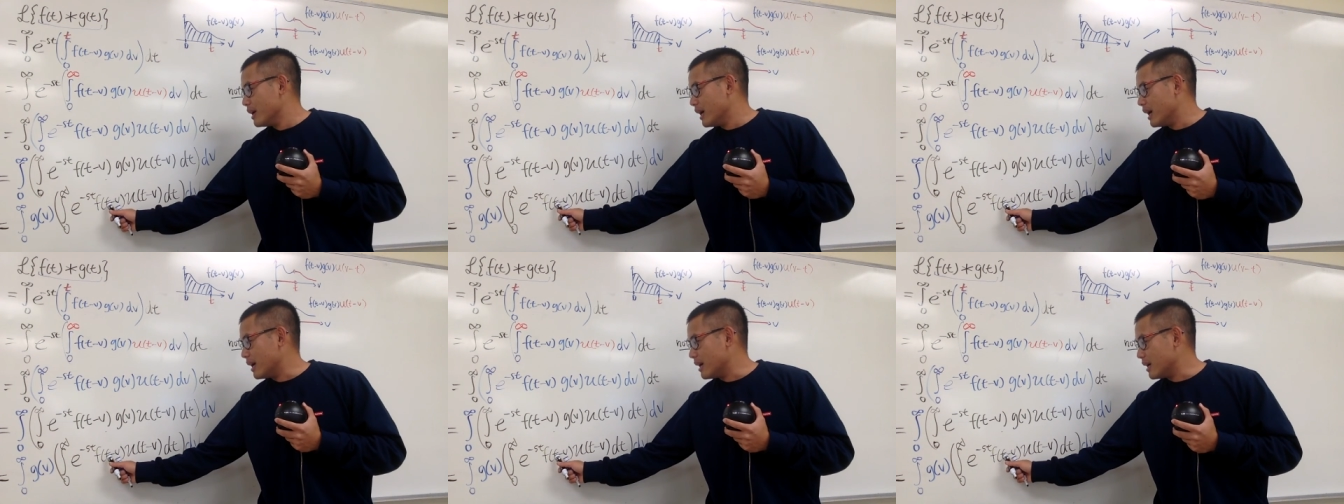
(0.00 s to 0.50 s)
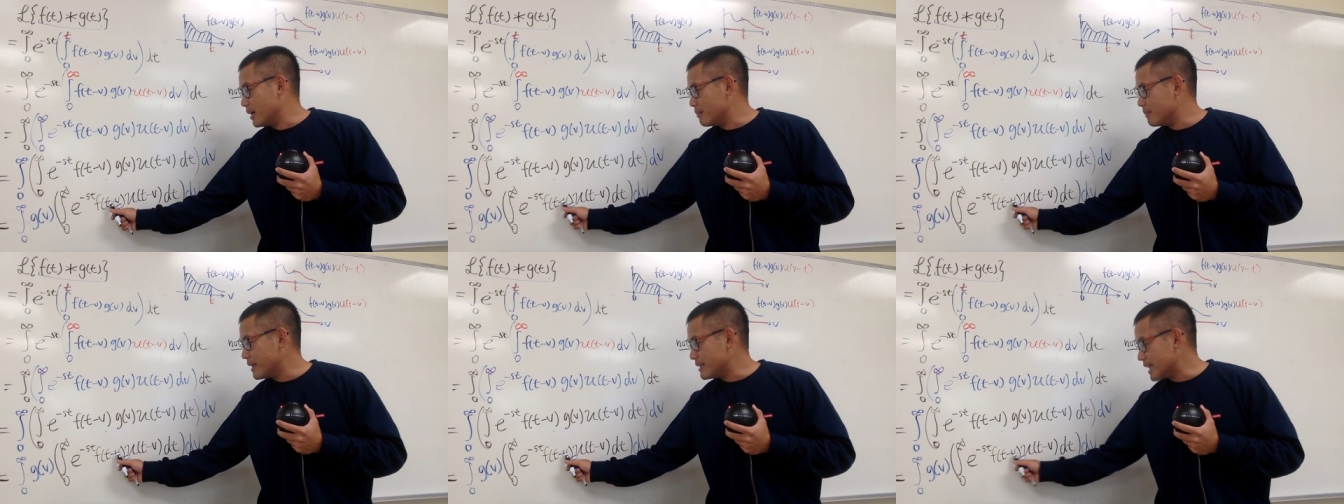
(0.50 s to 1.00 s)
uh,
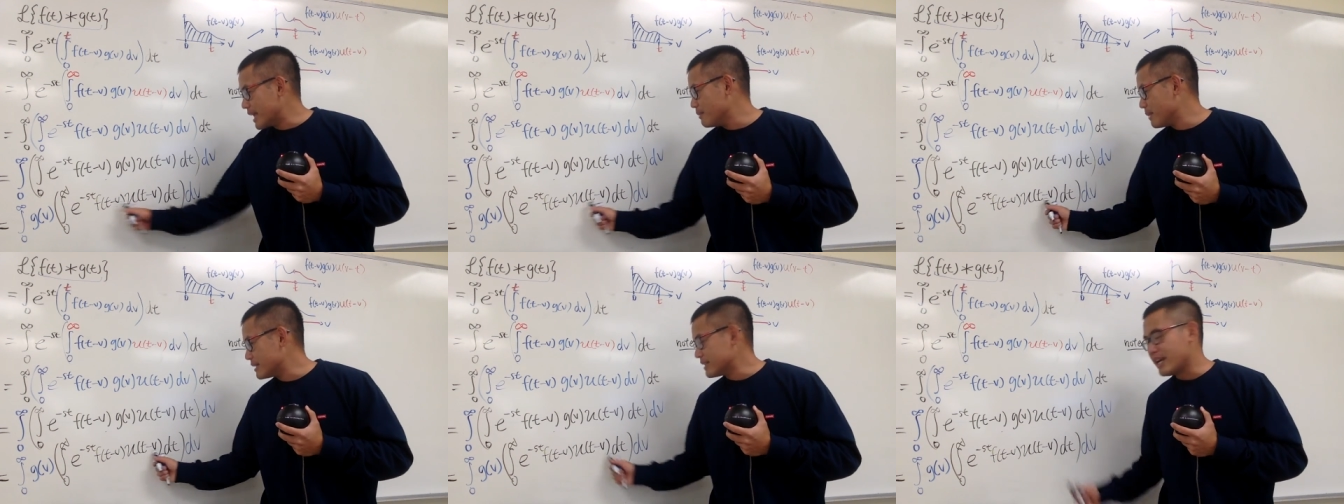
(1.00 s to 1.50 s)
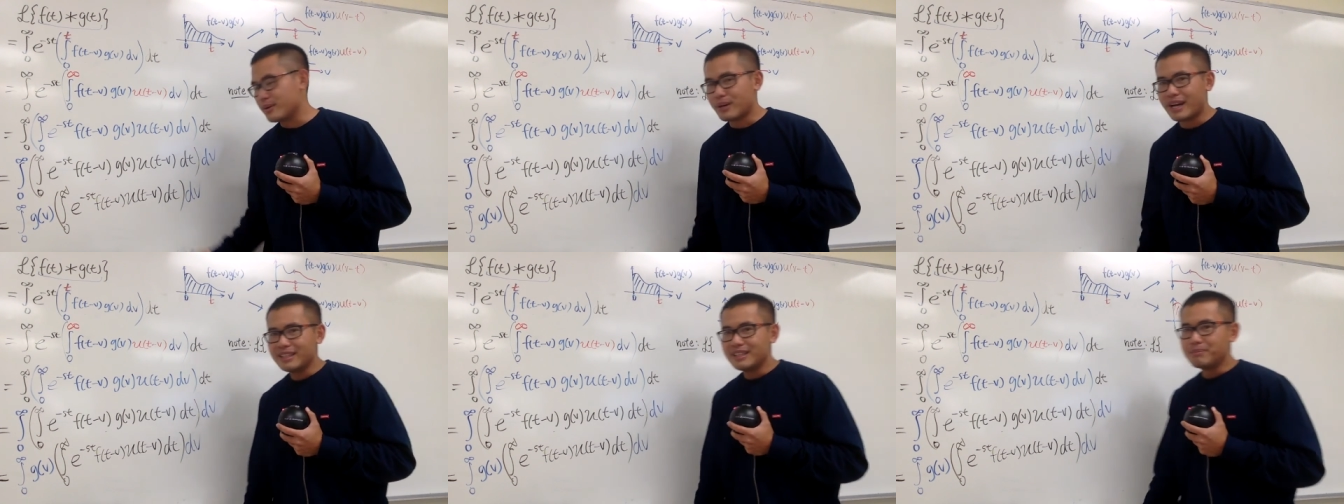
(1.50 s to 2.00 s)
minus a minus a,
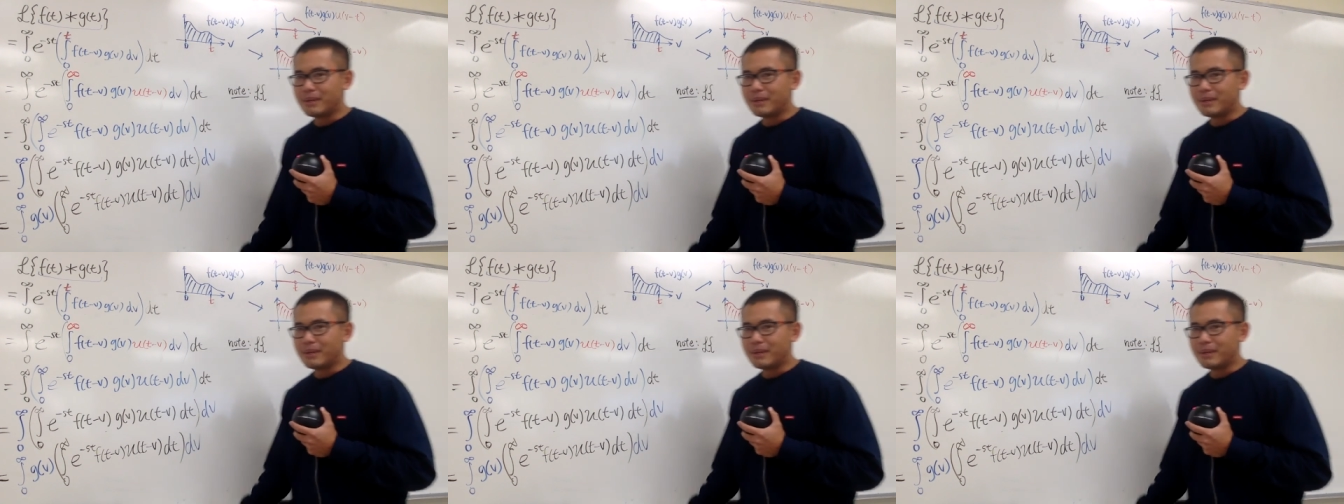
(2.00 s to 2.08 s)
right?